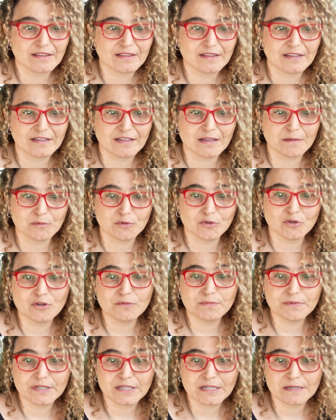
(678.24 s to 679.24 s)
The double
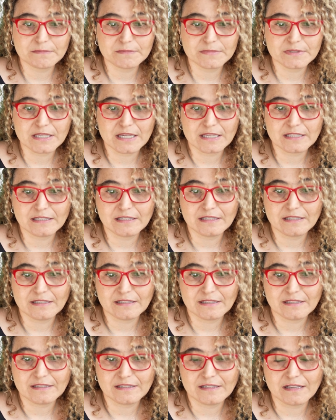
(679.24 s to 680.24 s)
O becomes a
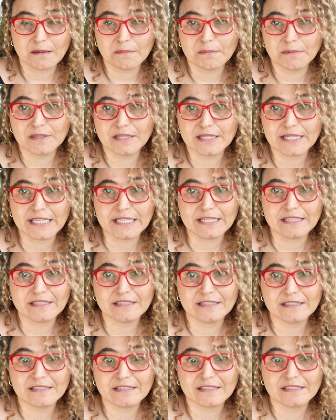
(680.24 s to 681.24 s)
double E.
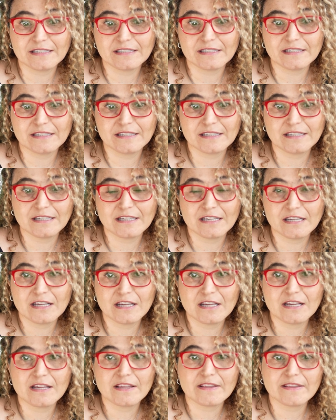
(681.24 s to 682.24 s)

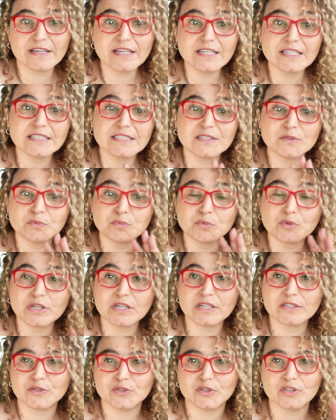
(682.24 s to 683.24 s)
These
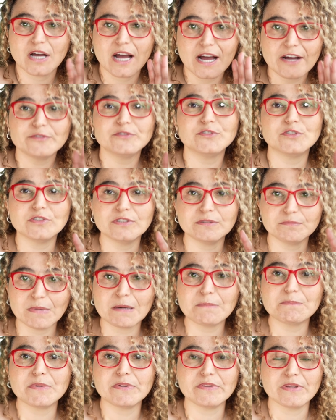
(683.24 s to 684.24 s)
words, you have to
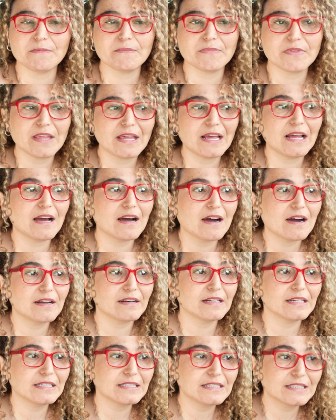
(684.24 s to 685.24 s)
remember them. They are
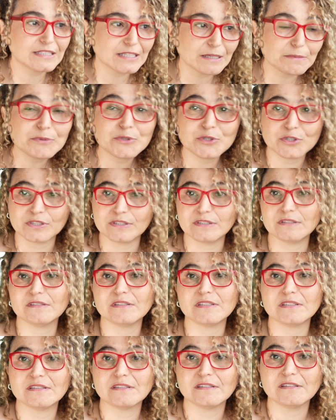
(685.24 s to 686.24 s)

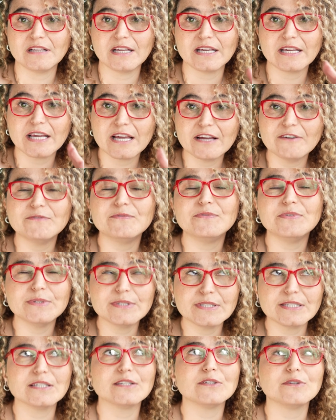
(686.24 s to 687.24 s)
exceptions. Like every
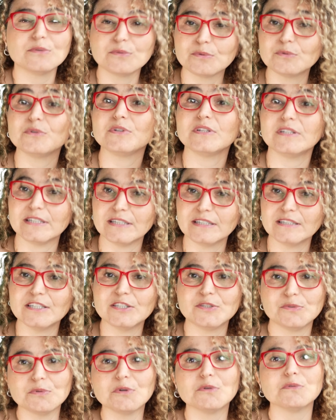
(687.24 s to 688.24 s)
single rule in
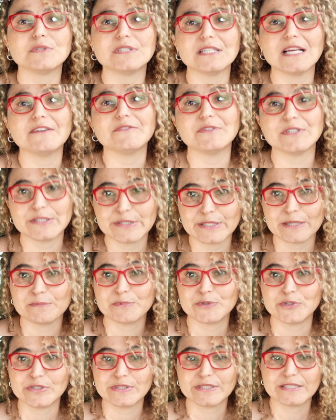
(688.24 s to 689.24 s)
English, we always have
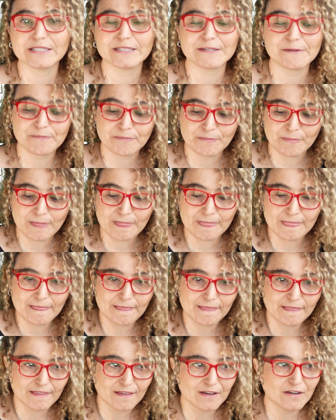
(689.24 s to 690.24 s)
exceptions.
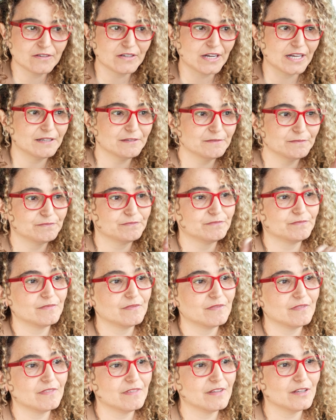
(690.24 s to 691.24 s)
Alright,
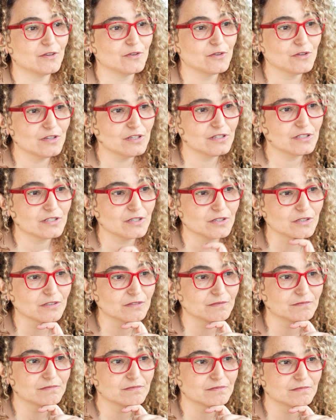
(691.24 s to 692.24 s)
there are
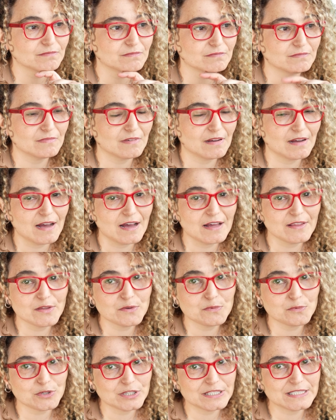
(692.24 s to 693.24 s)
also other
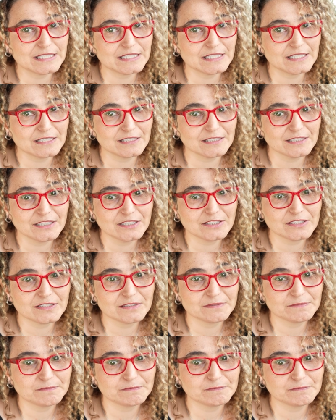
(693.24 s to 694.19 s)
words in English.